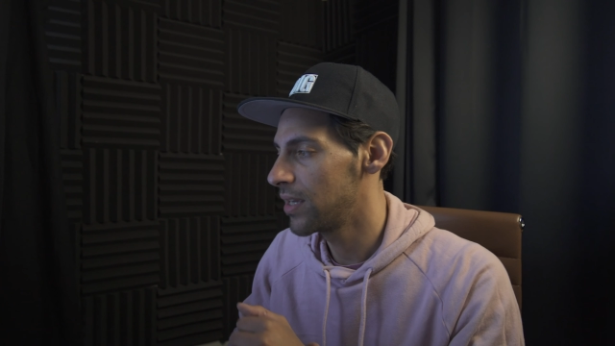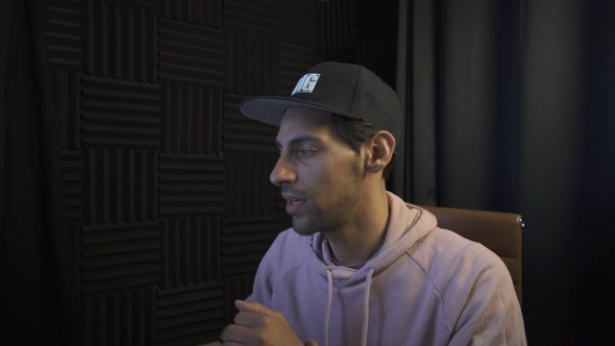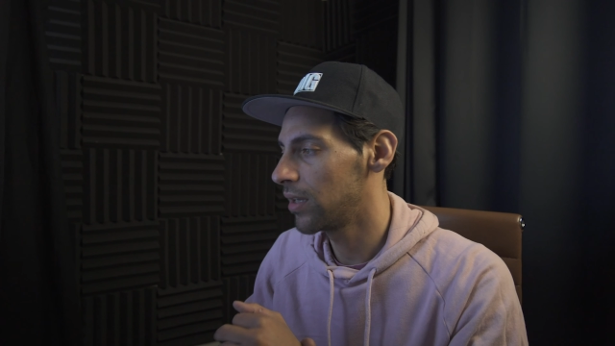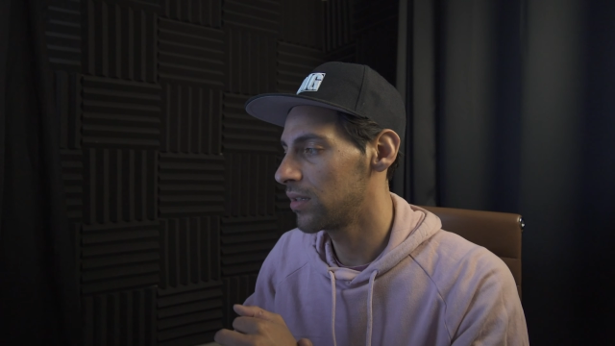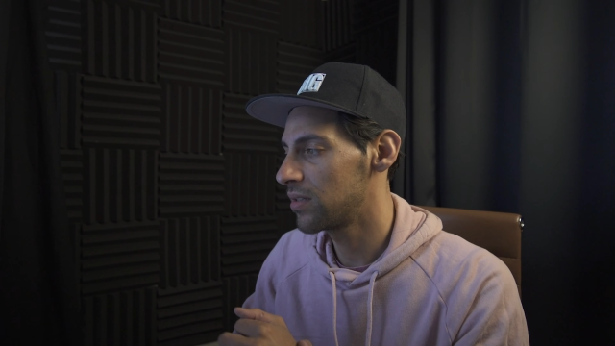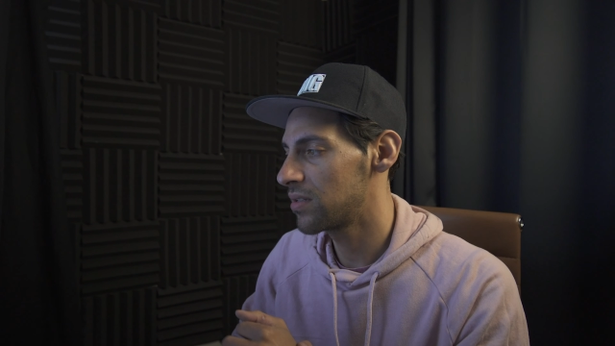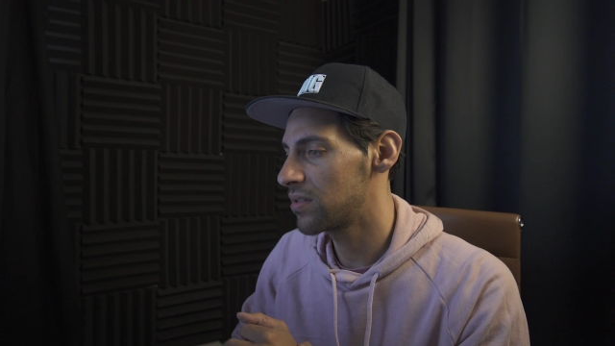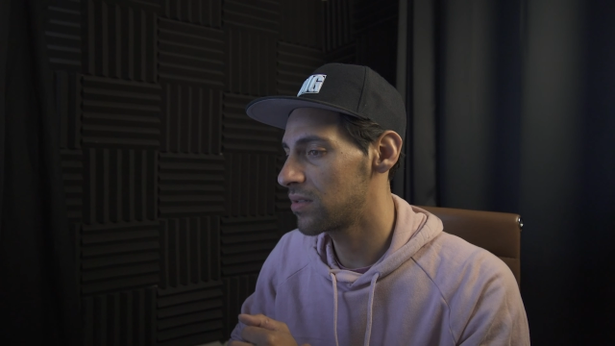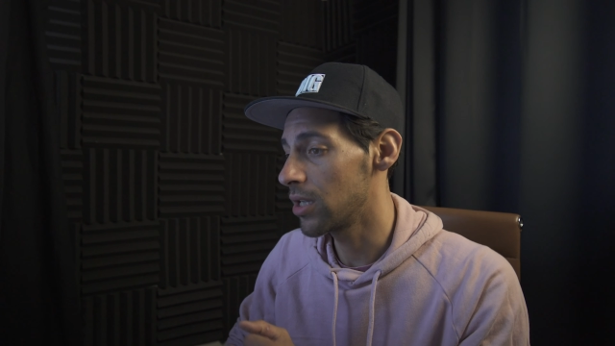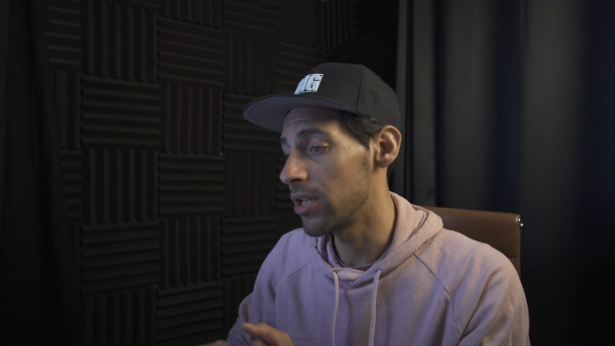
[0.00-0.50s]

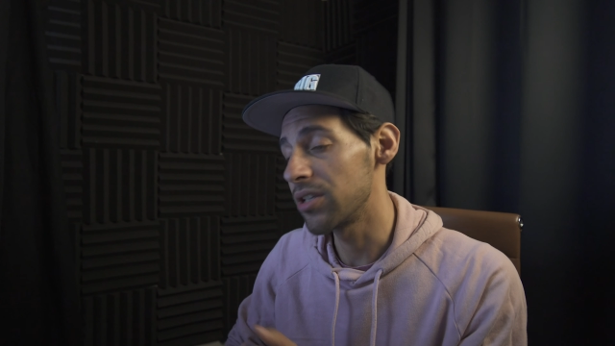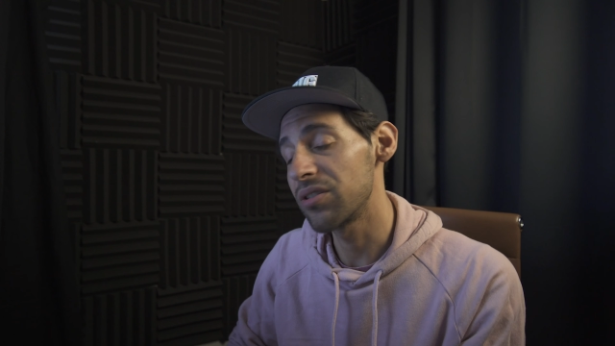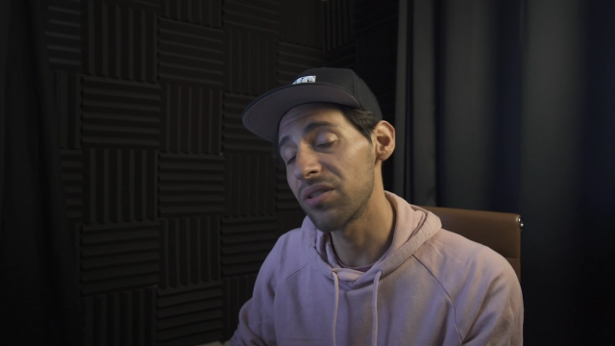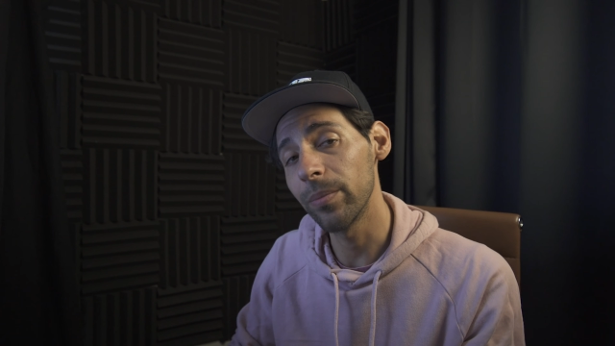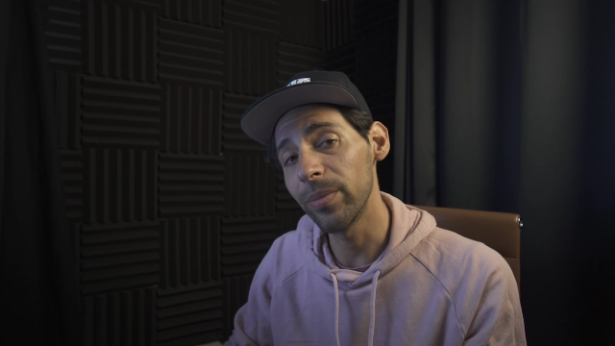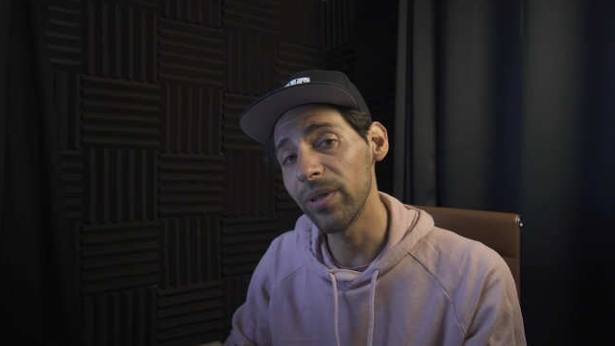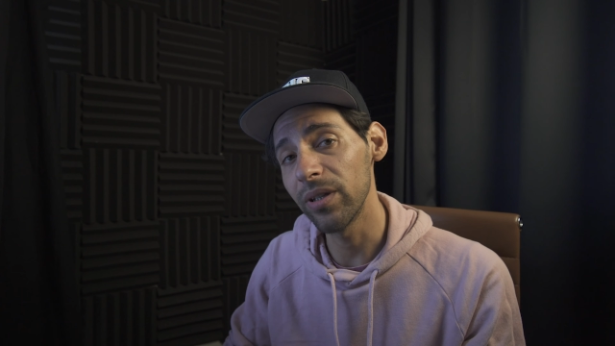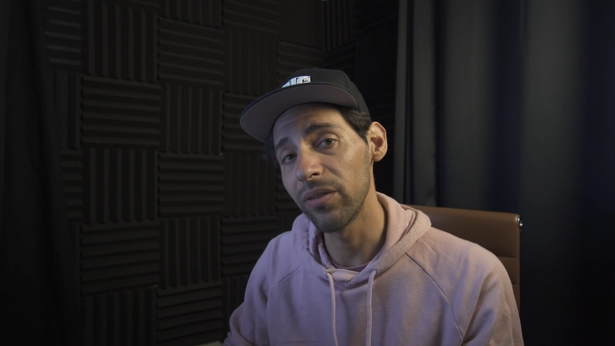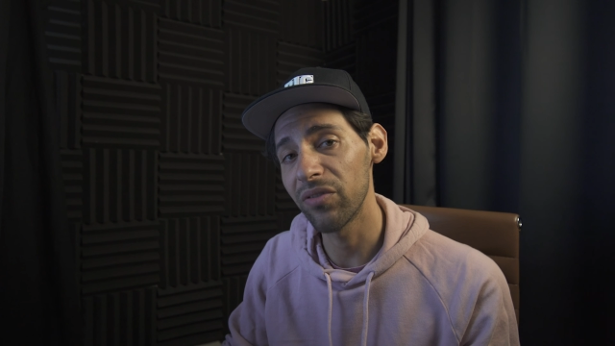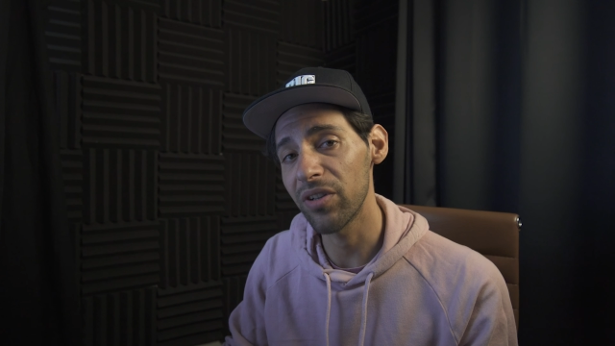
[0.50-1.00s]
is
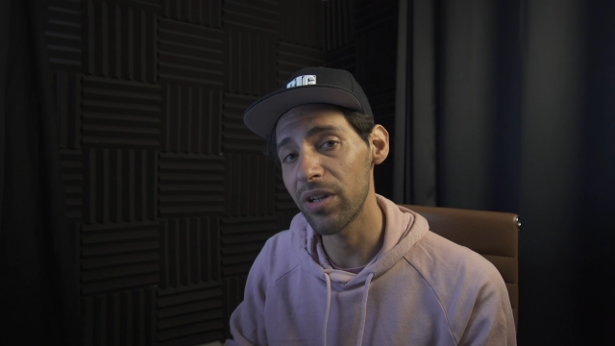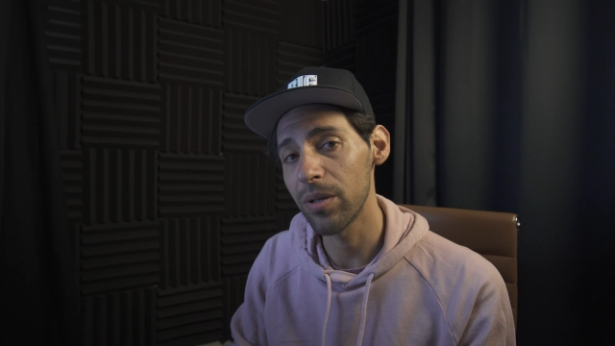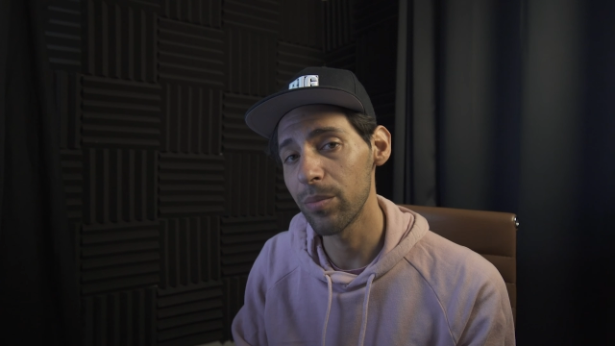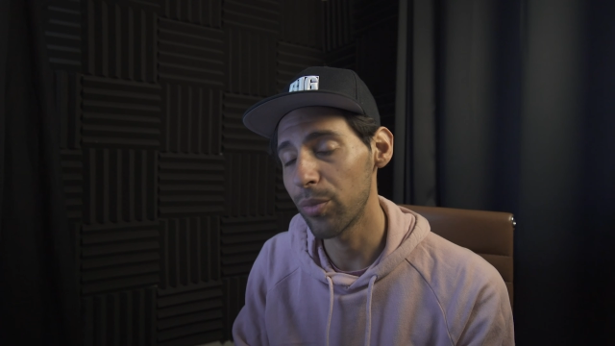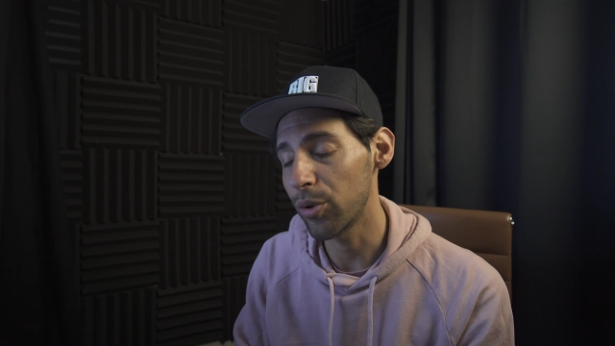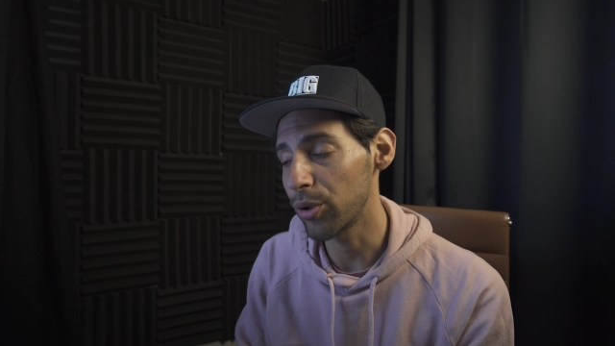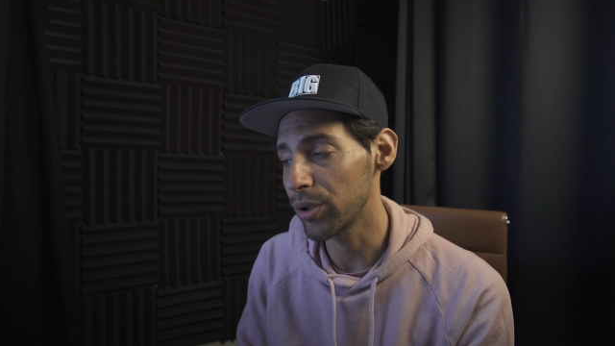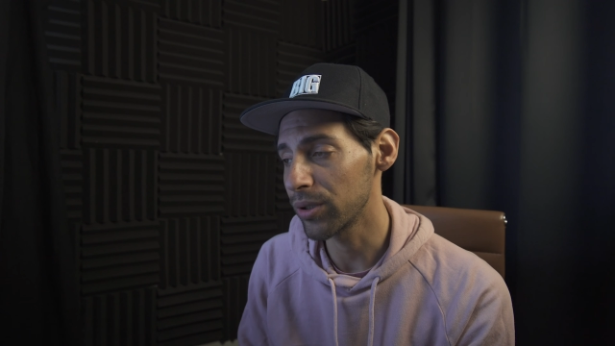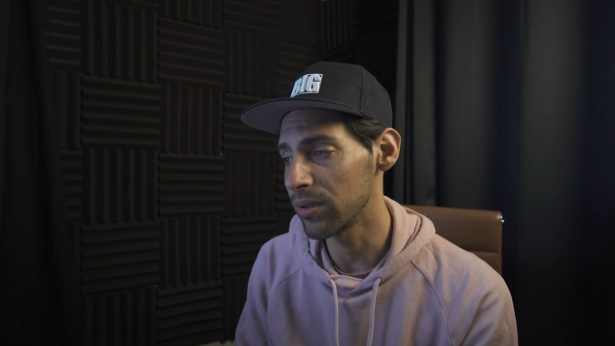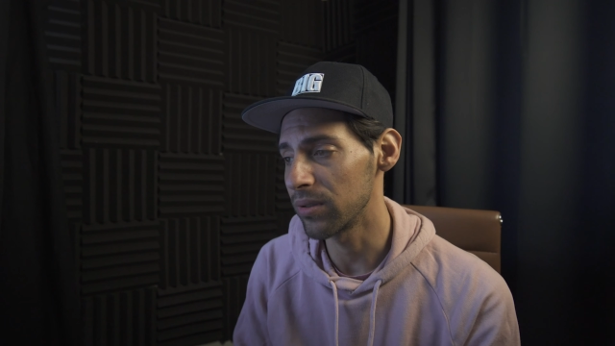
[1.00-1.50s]
something very
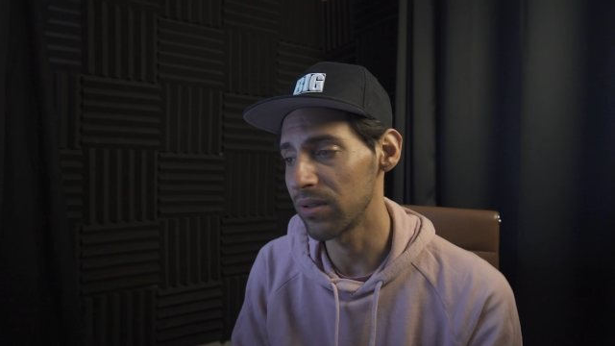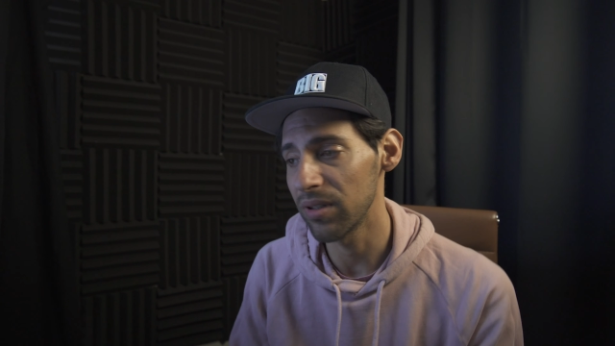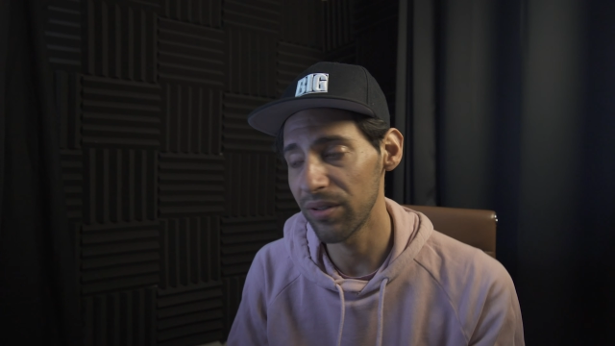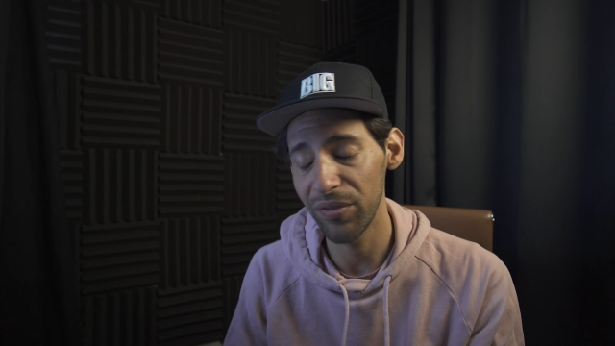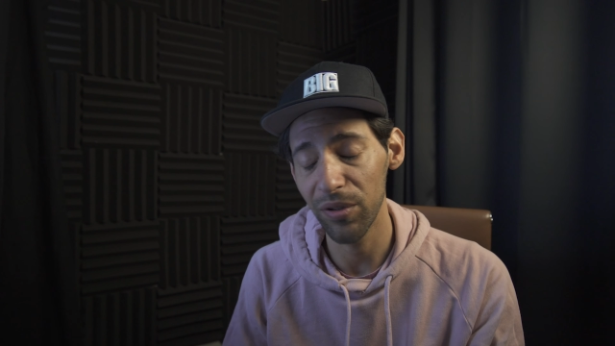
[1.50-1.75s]
important.